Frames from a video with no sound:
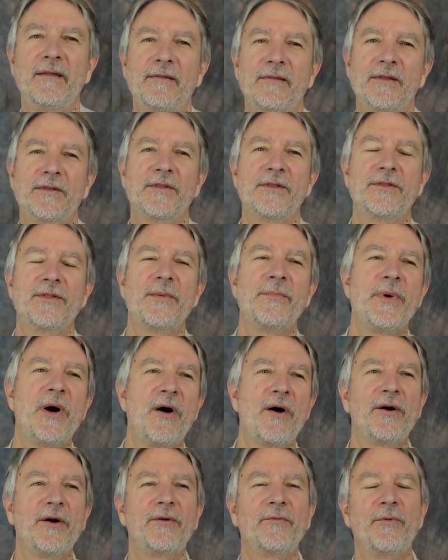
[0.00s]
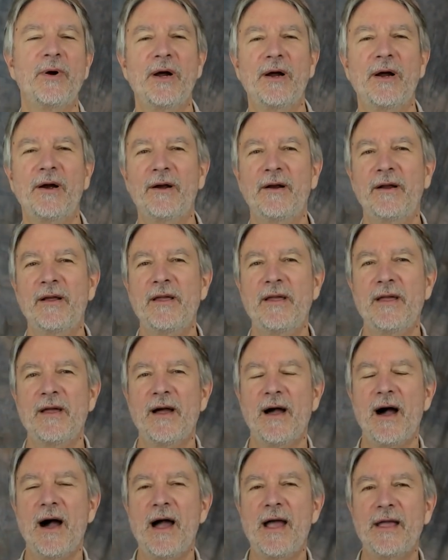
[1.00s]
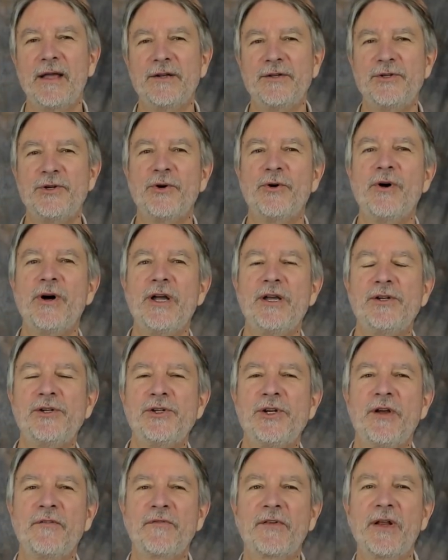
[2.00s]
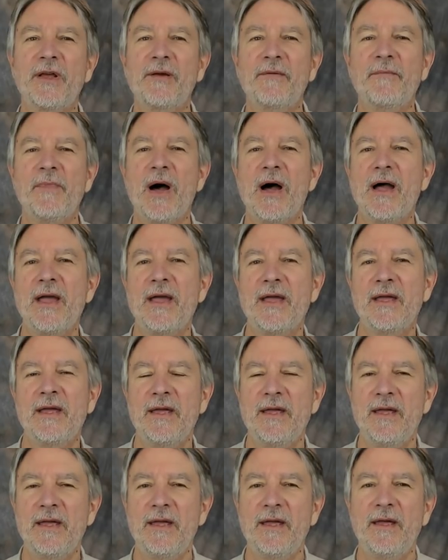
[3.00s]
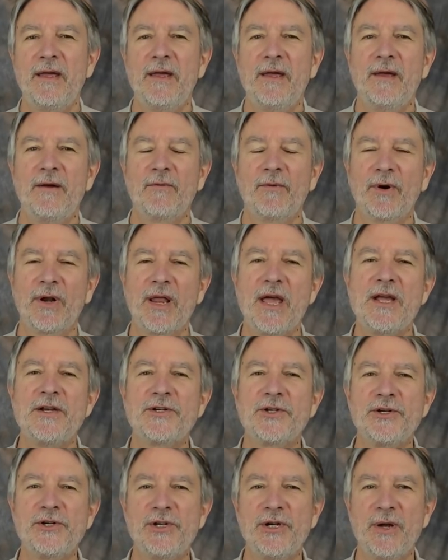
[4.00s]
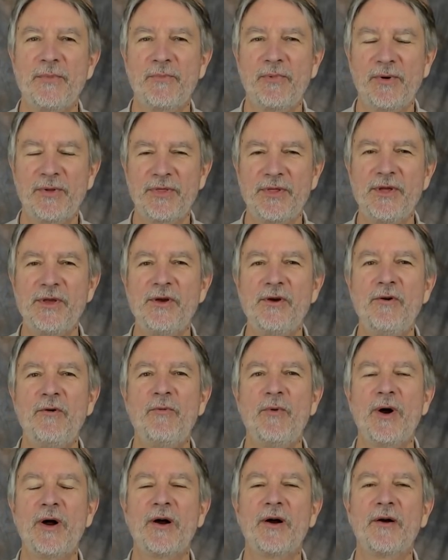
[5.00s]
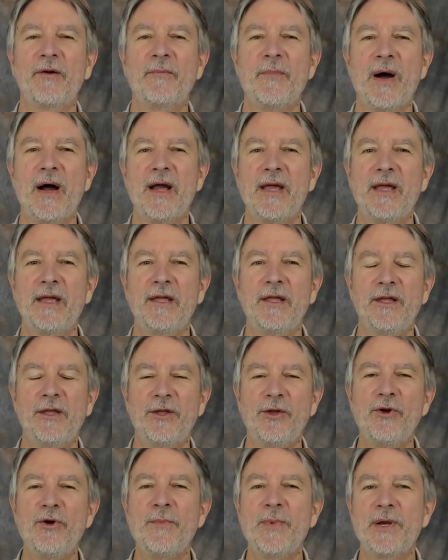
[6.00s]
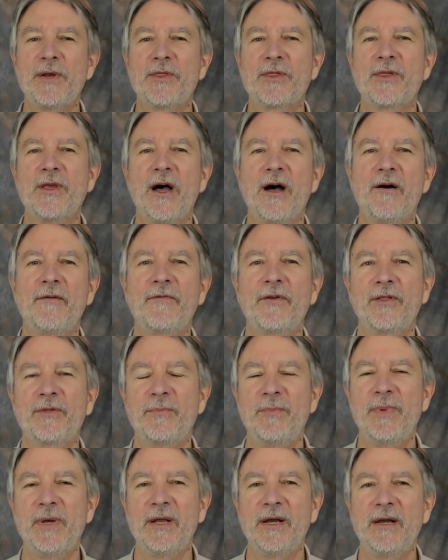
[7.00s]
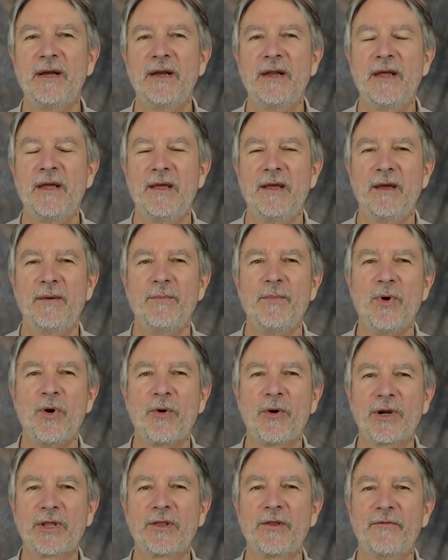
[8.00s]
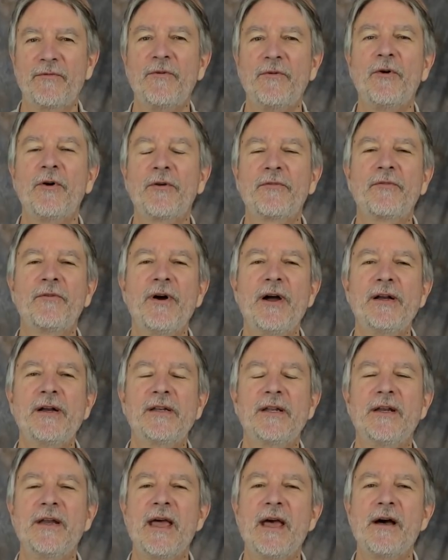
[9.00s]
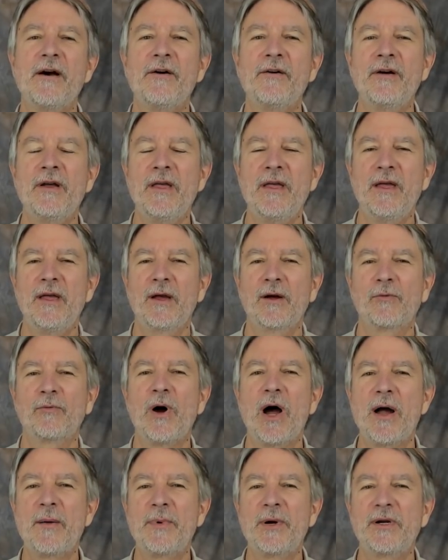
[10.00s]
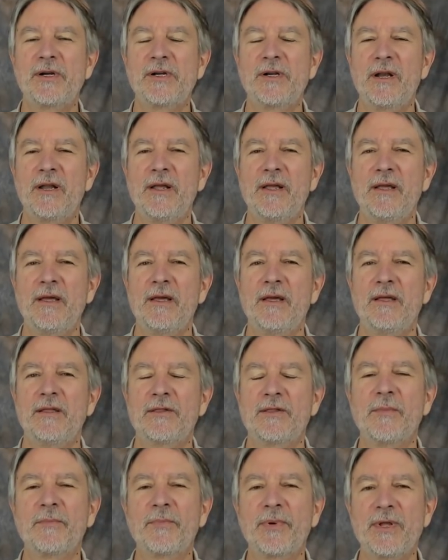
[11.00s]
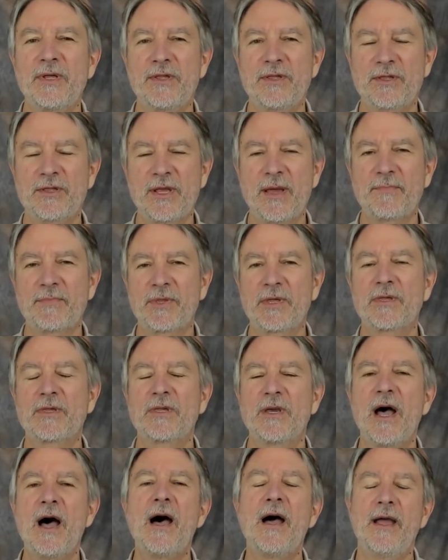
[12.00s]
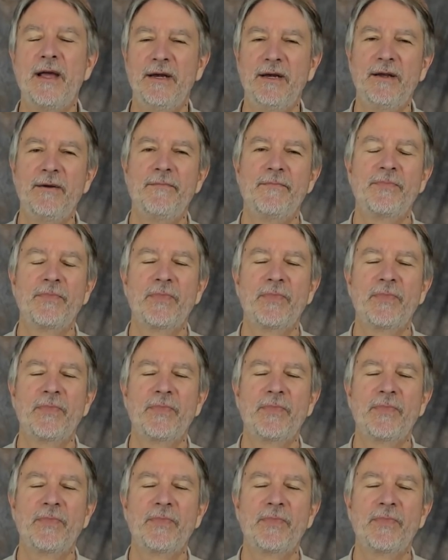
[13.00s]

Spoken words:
This is the part where I enjoy shifting my relationship with you, where my human self has been more at the forefront, and now Robert simply steps aside